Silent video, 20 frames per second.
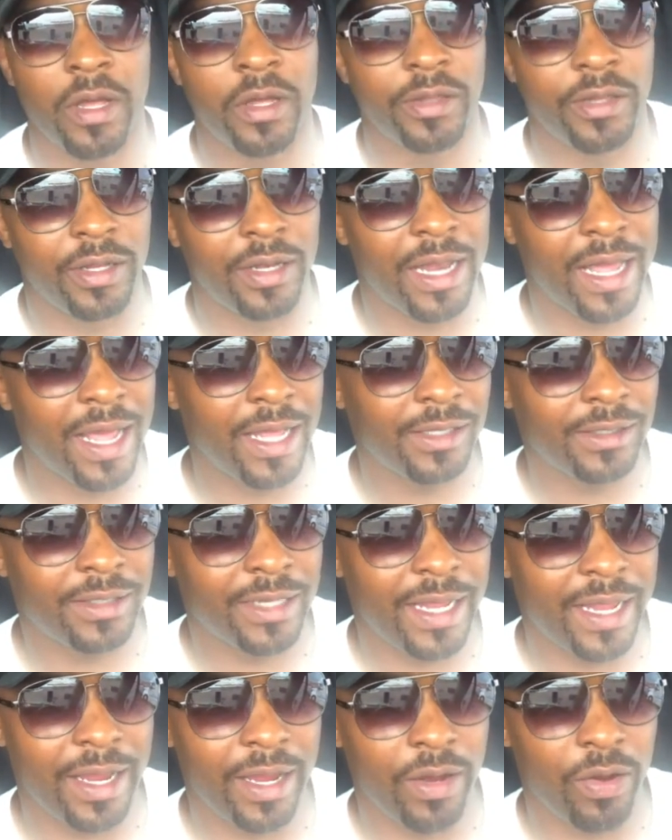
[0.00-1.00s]
The last
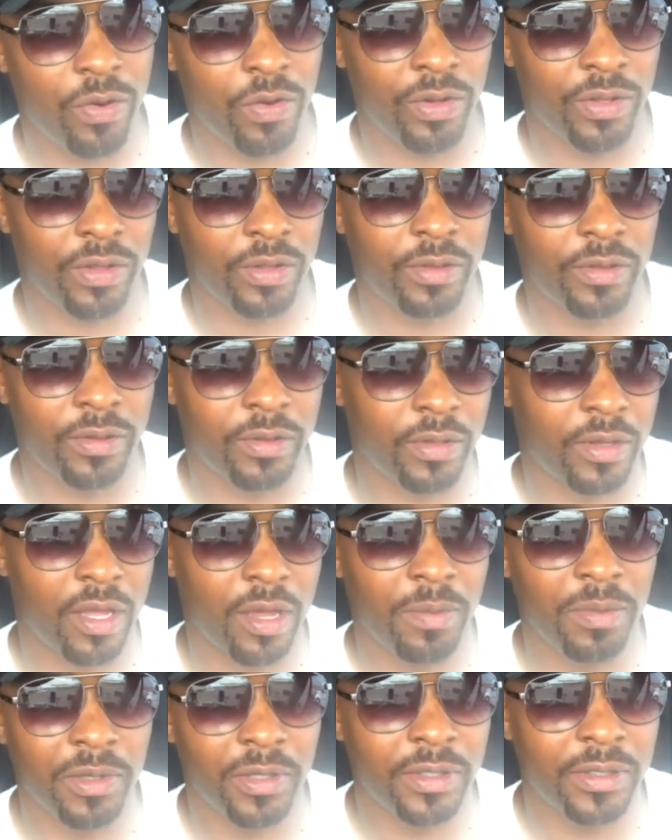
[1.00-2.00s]
day or the
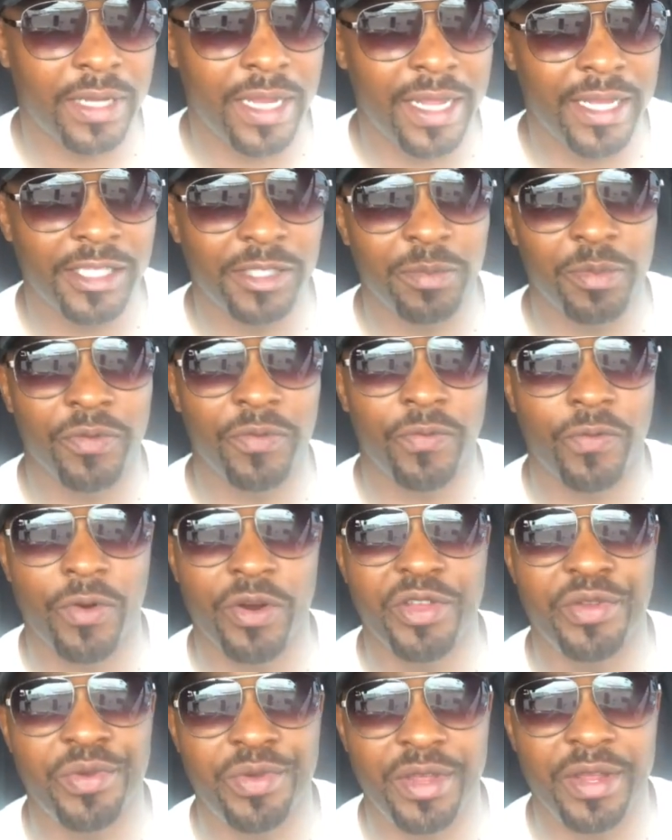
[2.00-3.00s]
couple of days
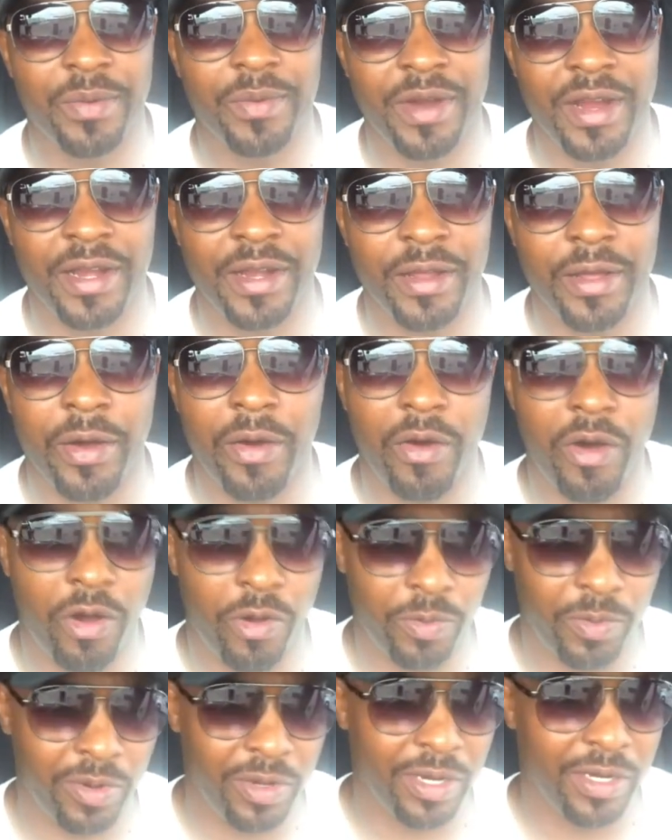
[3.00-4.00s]
before you get ready to go
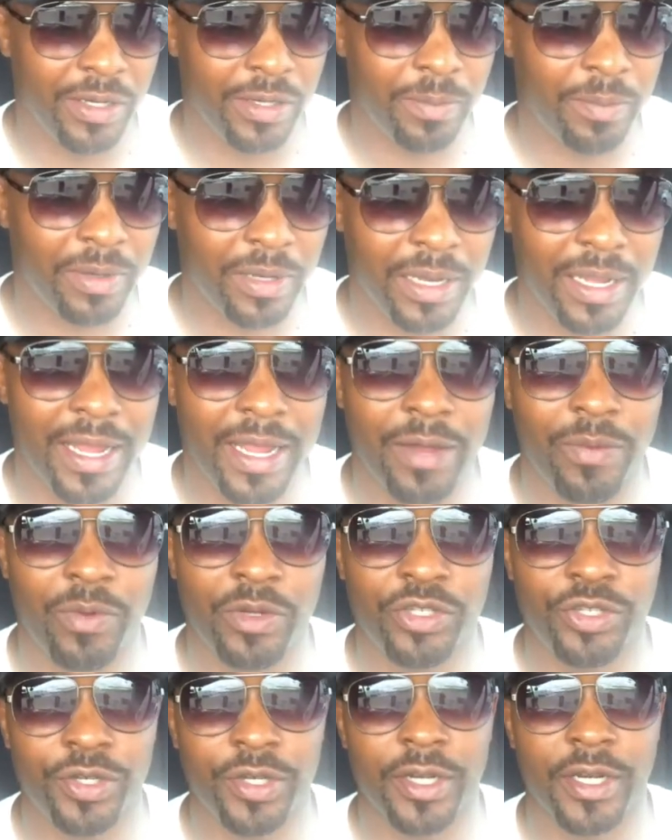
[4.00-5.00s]
home, you need to plan
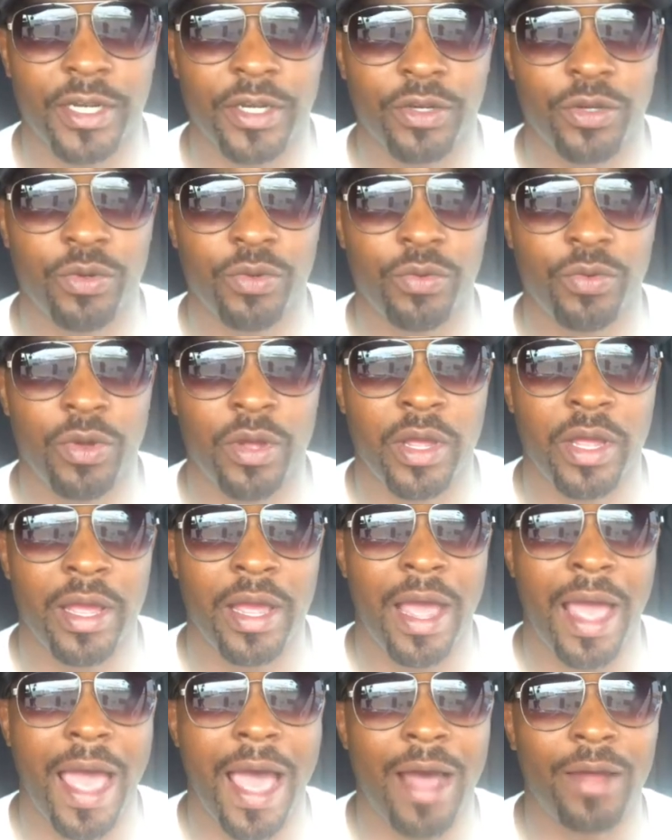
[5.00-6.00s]
what you're gonna do
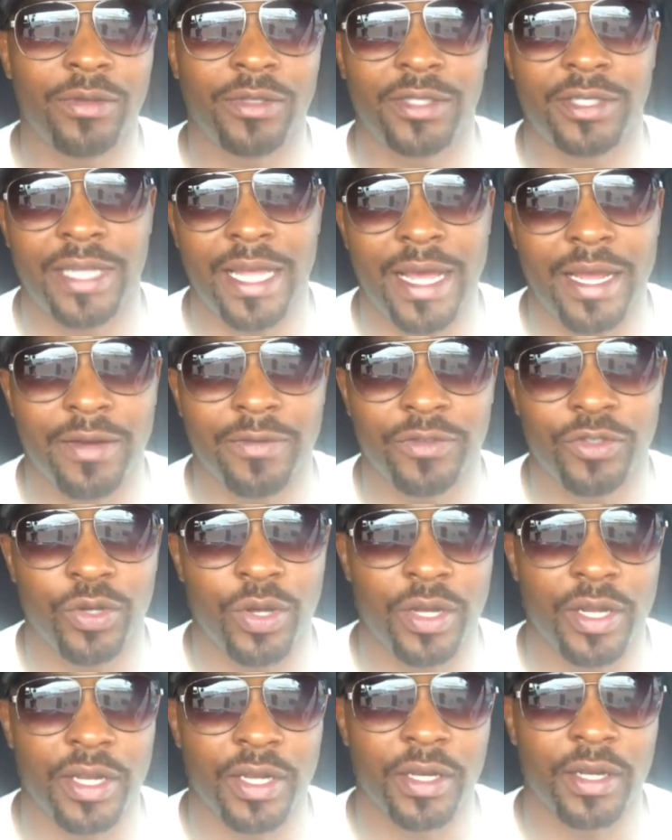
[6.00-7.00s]
outside of
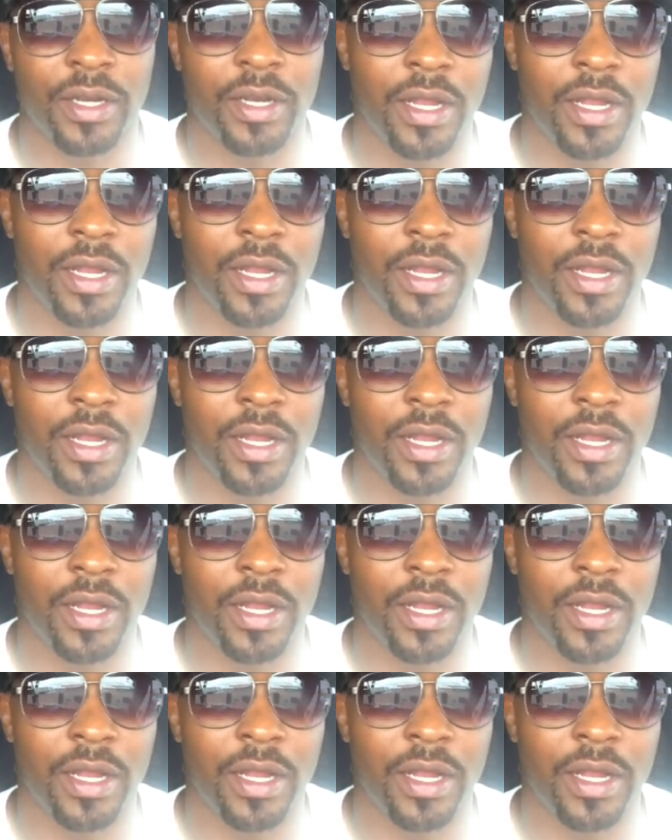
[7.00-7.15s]
trucking